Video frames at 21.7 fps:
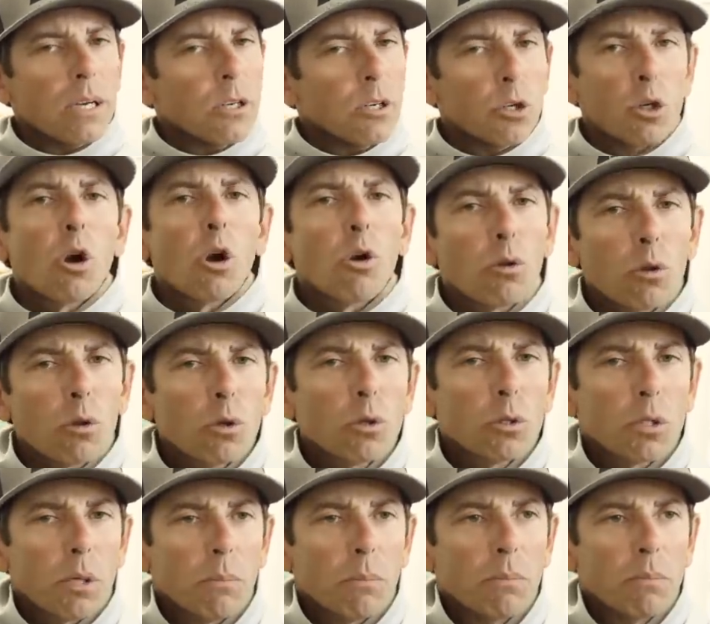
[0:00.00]
you don't
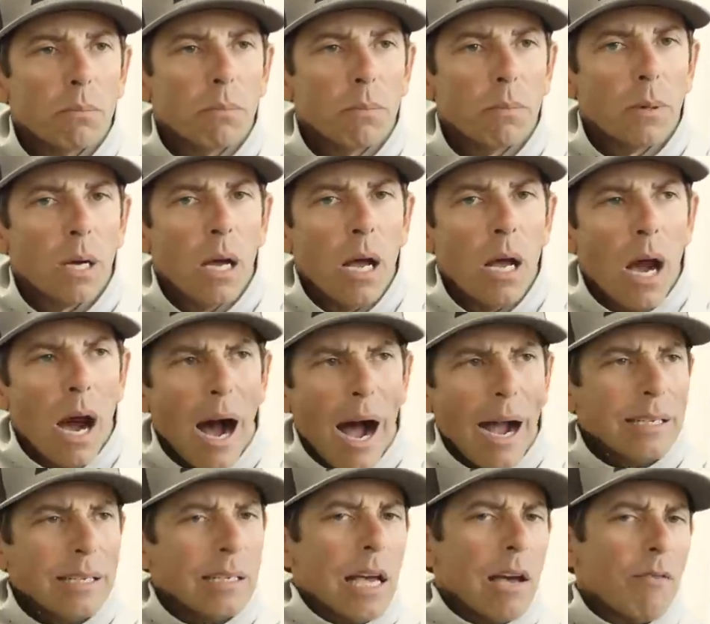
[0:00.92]
lose them.
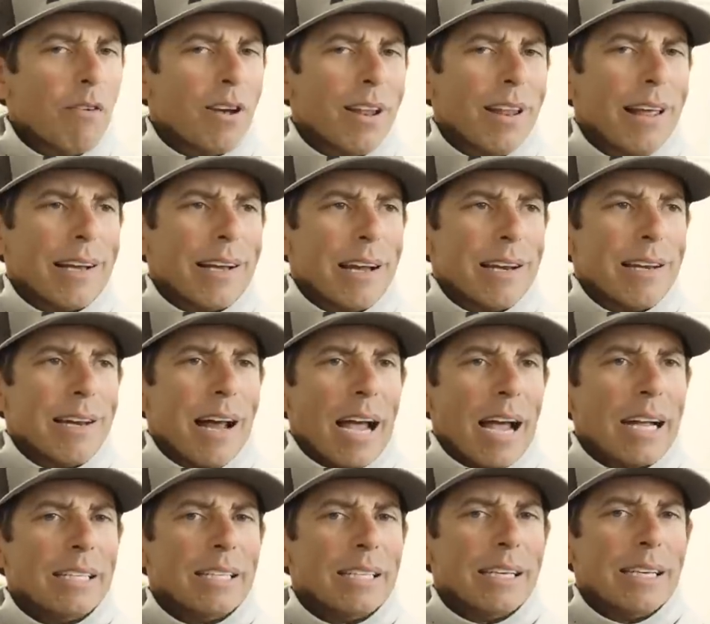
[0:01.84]
I'd give it like a
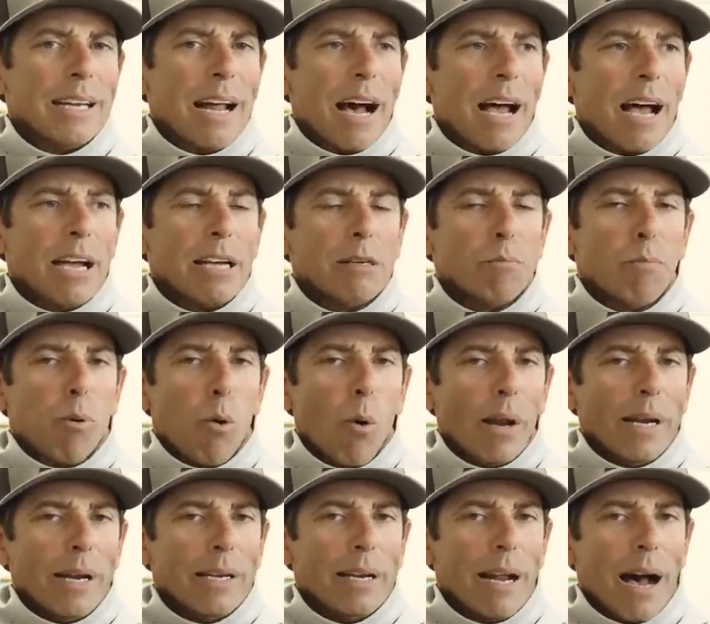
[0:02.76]

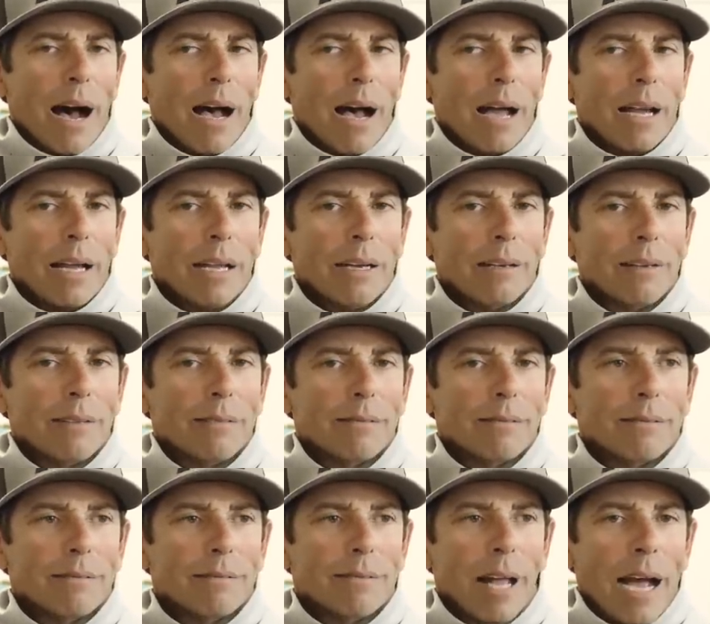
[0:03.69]

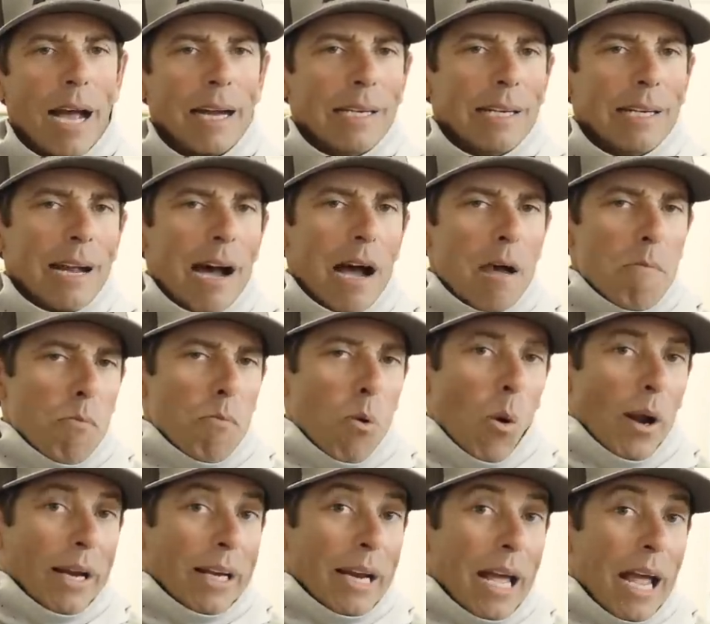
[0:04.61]

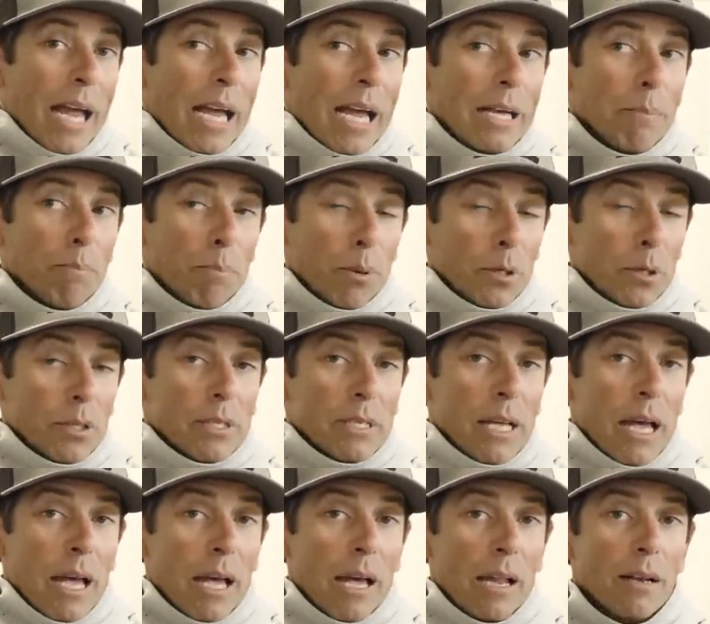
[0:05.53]

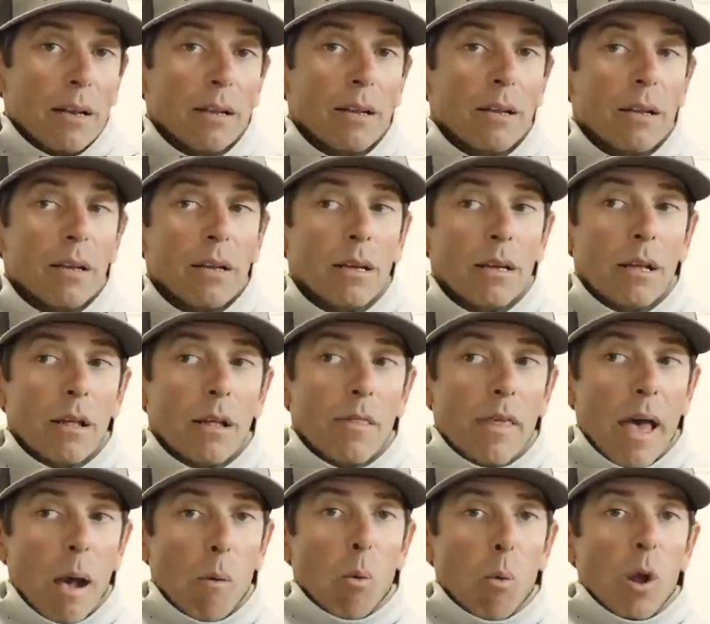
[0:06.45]
99.8%
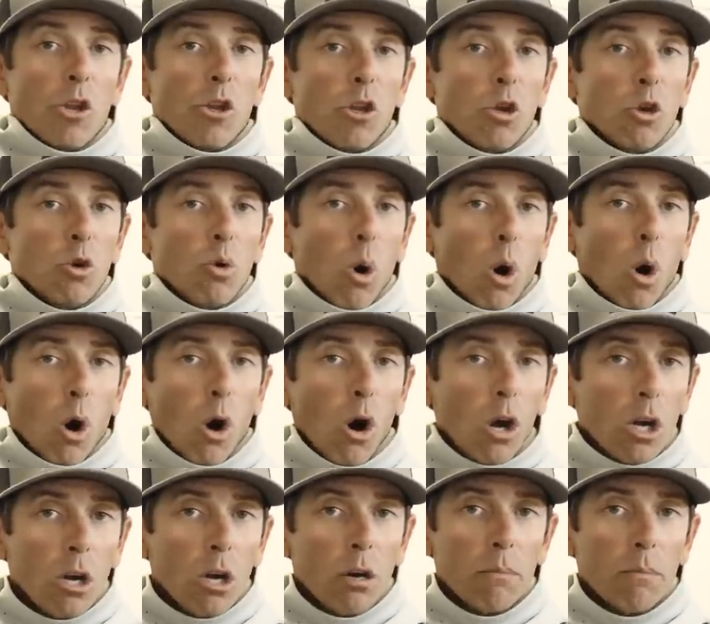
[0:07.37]
that when you
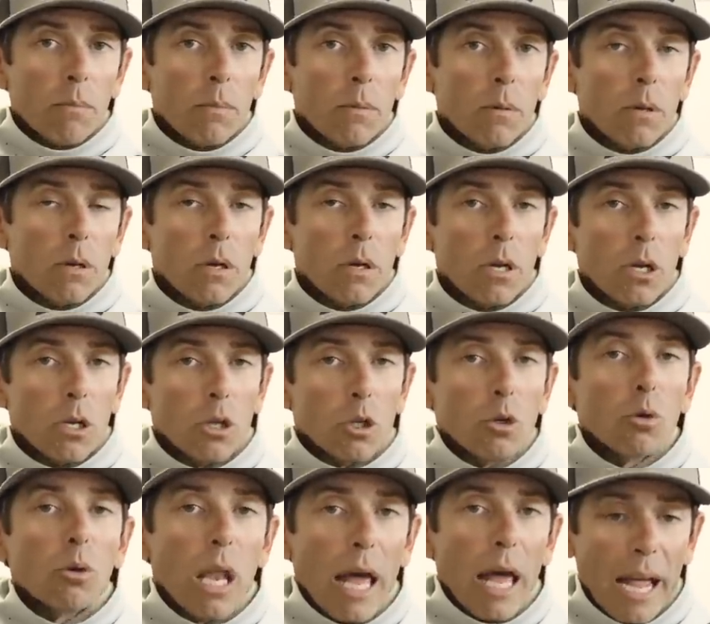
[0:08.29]
hook them,
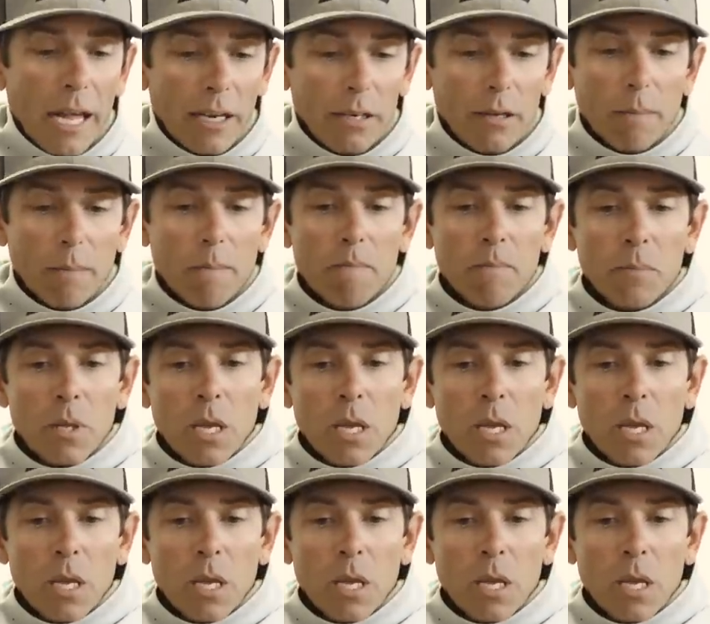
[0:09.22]
you land them.